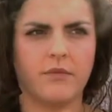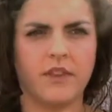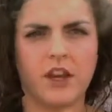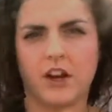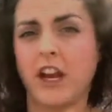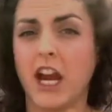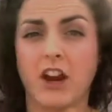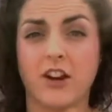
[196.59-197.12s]

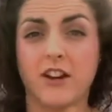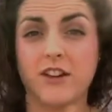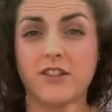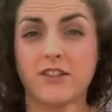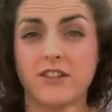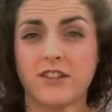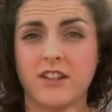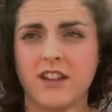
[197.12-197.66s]
They're
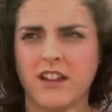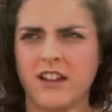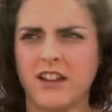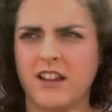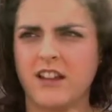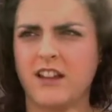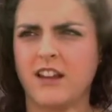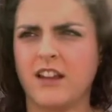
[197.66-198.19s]
carriers.
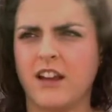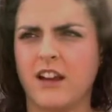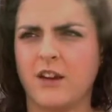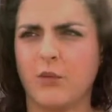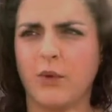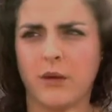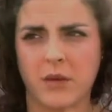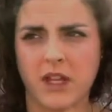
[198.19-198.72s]

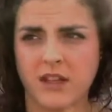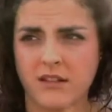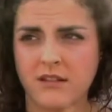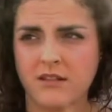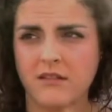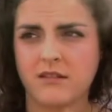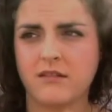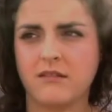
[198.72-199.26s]
Women
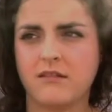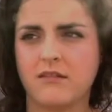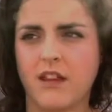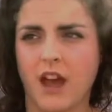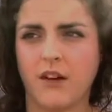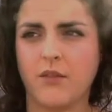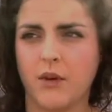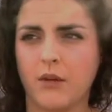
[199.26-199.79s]

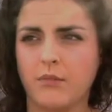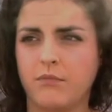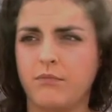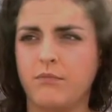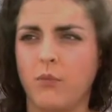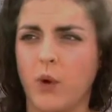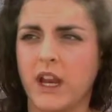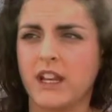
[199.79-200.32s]
have a
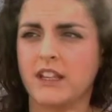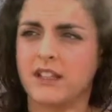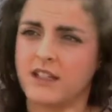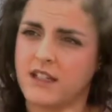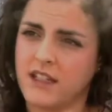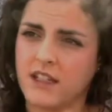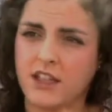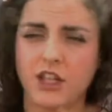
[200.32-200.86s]
way to
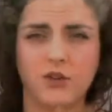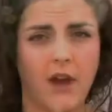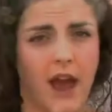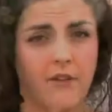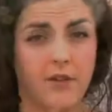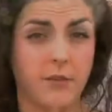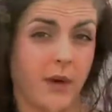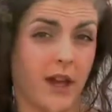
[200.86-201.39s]
see that you
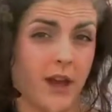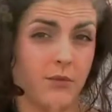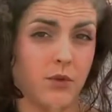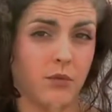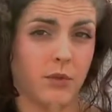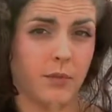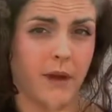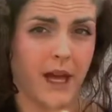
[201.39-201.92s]
have it by
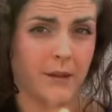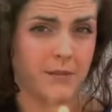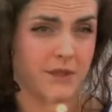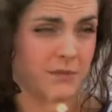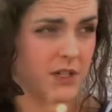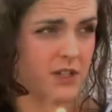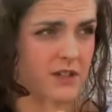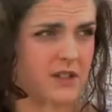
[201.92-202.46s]
abnormal pap
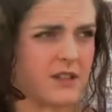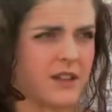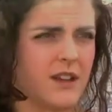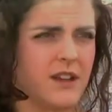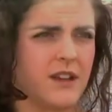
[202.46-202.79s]
smears.